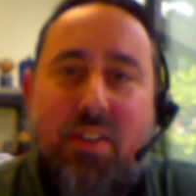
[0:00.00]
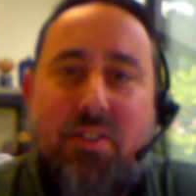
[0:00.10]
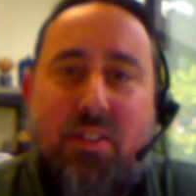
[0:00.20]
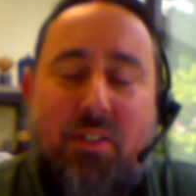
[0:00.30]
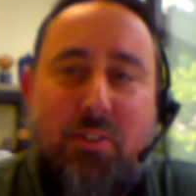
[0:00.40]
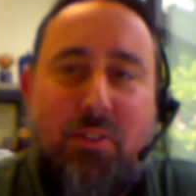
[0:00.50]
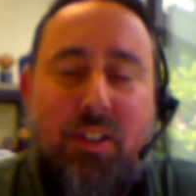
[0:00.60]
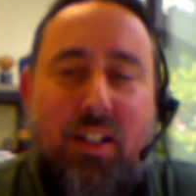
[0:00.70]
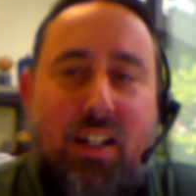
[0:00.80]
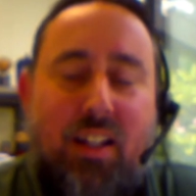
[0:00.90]

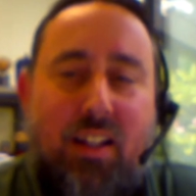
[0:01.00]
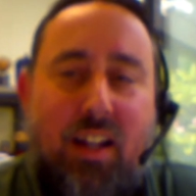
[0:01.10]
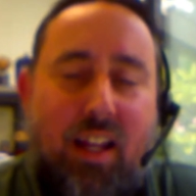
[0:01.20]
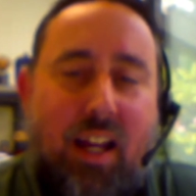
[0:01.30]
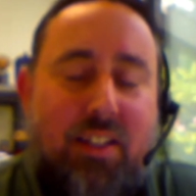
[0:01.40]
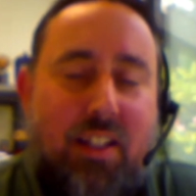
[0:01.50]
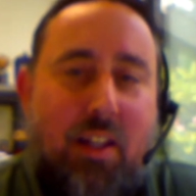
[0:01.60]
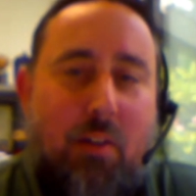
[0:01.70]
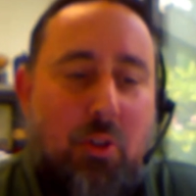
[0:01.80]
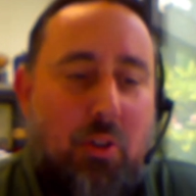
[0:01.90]
so I actually
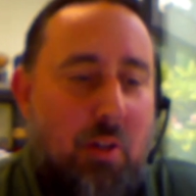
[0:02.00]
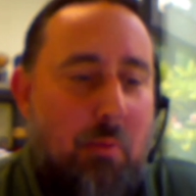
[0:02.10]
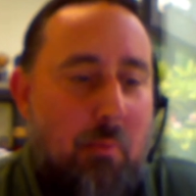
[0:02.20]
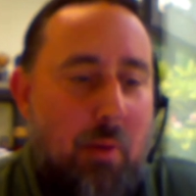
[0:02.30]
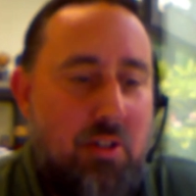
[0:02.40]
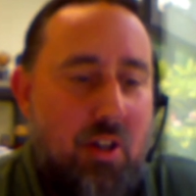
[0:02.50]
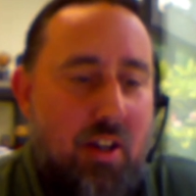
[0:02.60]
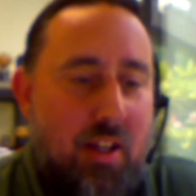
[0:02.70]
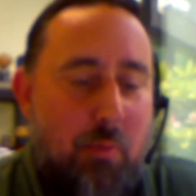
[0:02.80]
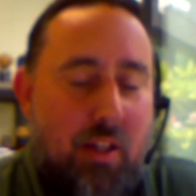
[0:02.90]
love talking about my
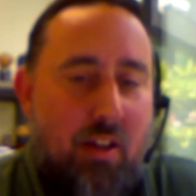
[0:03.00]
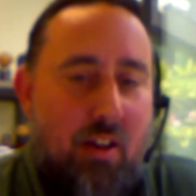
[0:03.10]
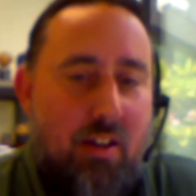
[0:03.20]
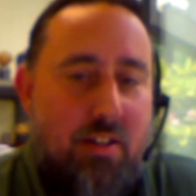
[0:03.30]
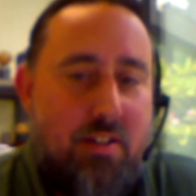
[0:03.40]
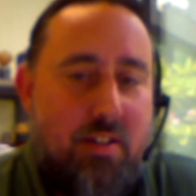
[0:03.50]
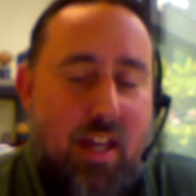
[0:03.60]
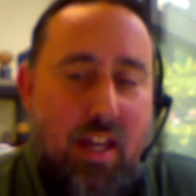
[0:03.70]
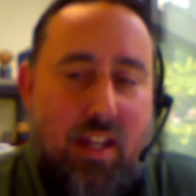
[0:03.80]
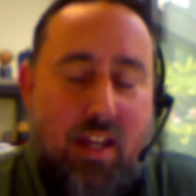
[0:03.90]
journey because
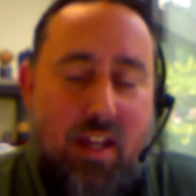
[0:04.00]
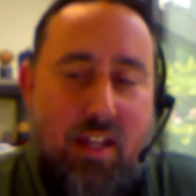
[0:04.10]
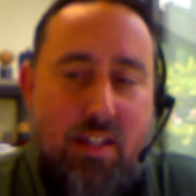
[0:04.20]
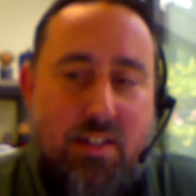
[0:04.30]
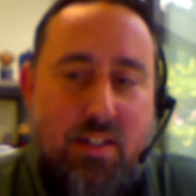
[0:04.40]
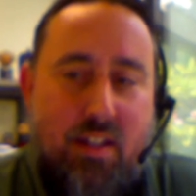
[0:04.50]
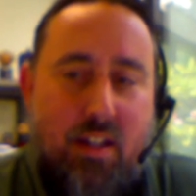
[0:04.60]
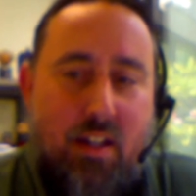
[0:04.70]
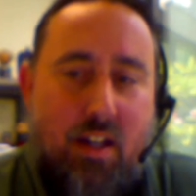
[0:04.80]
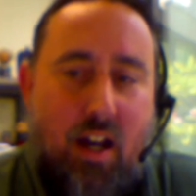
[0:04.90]
it is
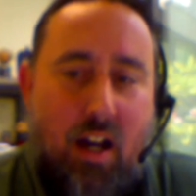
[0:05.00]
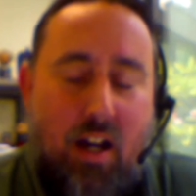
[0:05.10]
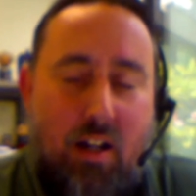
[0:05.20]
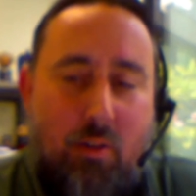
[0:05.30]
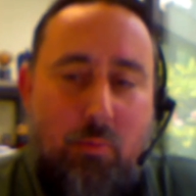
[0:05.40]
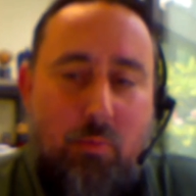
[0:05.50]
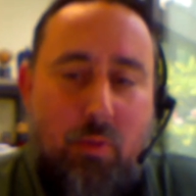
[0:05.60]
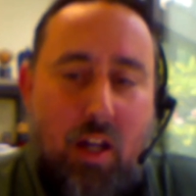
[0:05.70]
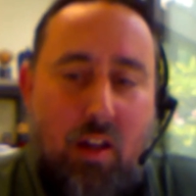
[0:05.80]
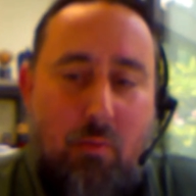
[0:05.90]

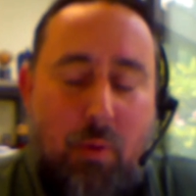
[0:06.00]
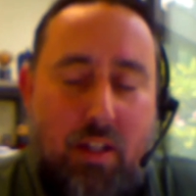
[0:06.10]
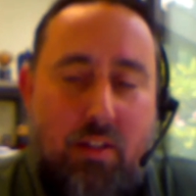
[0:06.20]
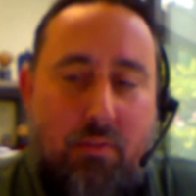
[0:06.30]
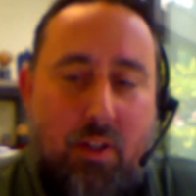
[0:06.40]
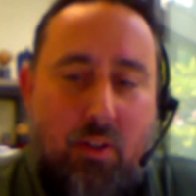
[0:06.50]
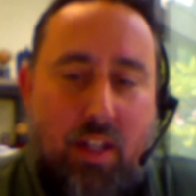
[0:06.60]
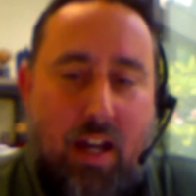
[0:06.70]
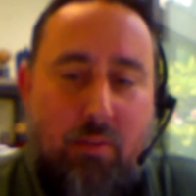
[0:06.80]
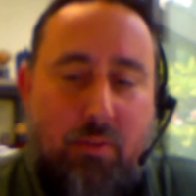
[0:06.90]
I've been in the field
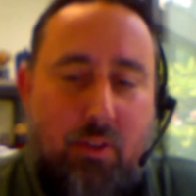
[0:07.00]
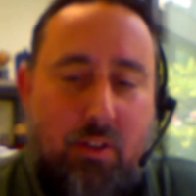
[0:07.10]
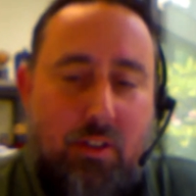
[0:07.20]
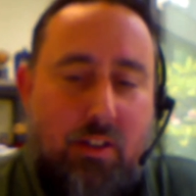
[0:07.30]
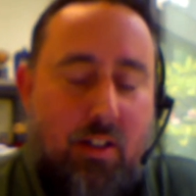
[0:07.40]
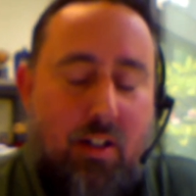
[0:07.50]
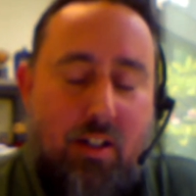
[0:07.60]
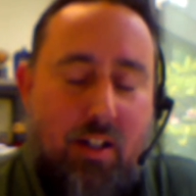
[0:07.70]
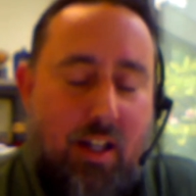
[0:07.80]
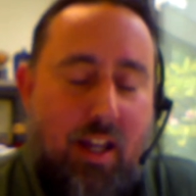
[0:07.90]
now for,
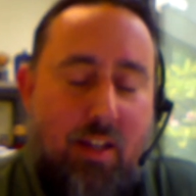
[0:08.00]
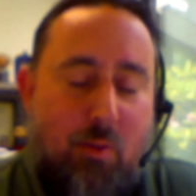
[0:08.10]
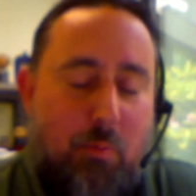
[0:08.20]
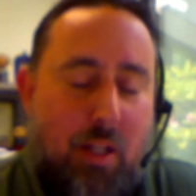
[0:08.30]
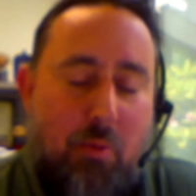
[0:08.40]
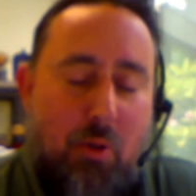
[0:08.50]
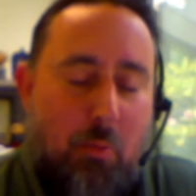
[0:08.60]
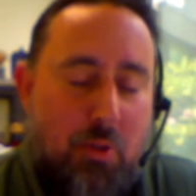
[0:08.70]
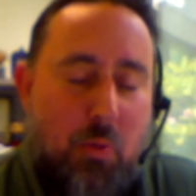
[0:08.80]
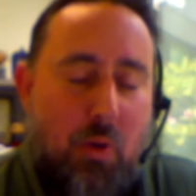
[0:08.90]
I hate to admit it, but
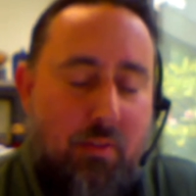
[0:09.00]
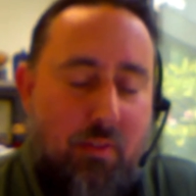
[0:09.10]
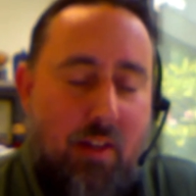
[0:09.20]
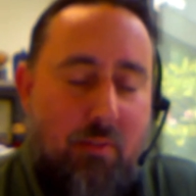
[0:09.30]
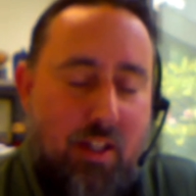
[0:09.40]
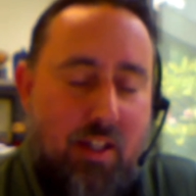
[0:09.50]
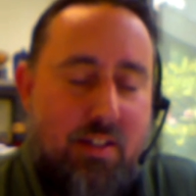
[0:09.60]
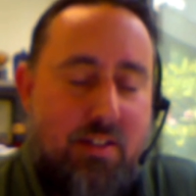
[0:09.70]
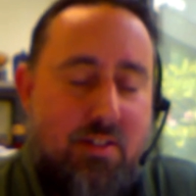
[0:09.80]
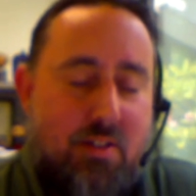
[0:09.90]
almost 25
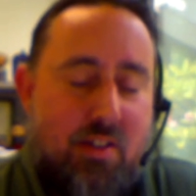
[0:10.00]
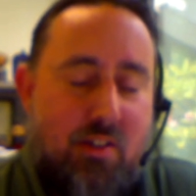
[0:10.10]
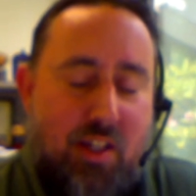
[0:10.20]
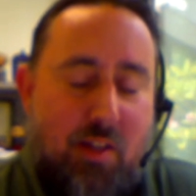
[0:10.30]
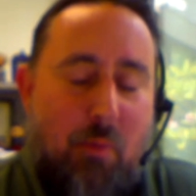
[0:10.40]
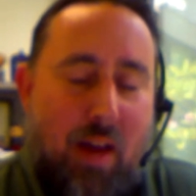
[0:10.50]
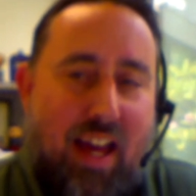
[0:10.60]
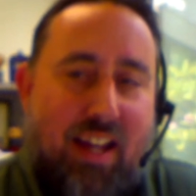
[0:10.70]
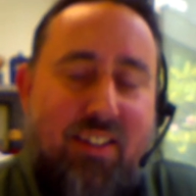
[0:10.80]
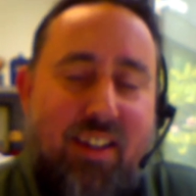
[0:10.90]
years, just looking
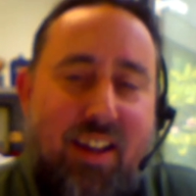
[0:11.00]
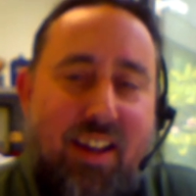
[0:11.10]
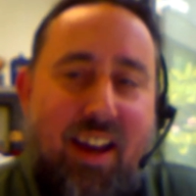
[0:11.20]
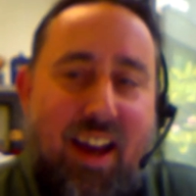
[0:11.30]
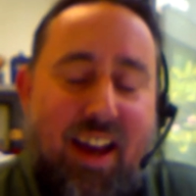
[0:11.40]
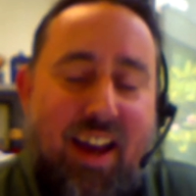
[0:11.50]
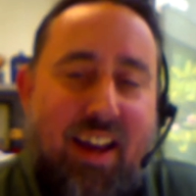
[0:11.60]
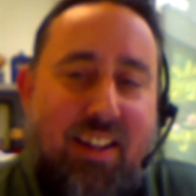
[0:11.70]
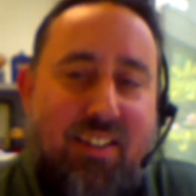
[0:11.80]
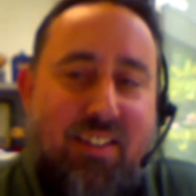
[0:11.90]
back.
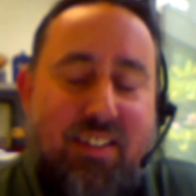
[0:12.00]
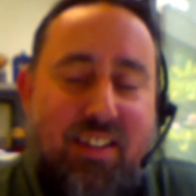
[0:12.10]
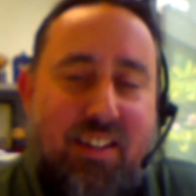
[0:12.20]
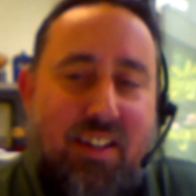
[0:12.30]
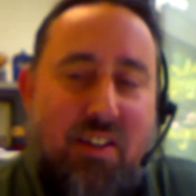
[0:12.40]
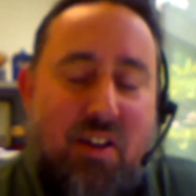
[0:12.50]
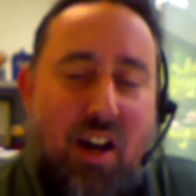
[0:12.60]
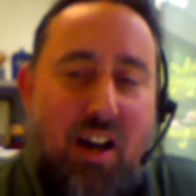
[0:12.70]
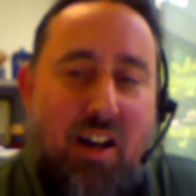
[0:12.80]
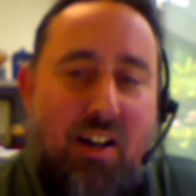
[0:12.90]
And
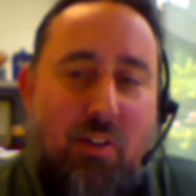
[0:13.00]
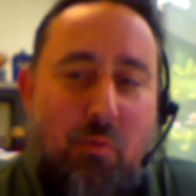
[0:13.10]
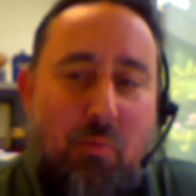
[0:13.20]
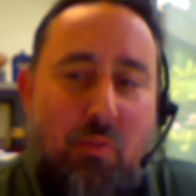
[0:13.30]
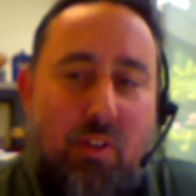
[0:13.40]
um